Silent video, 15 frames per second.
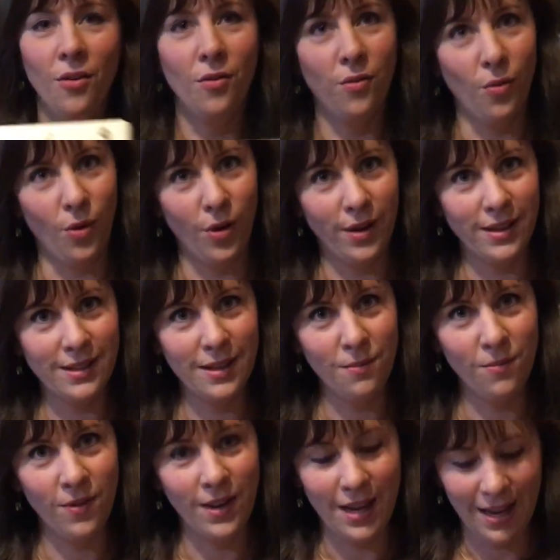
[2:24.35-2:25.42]
for a
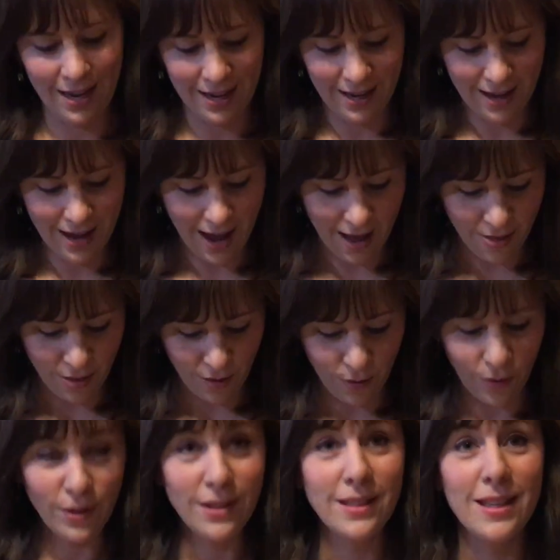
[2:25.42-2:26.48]
symphony. And the
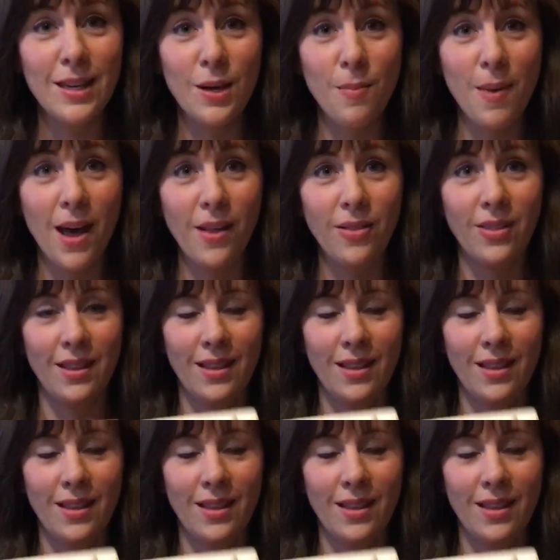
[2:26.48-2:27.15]
coolest thing about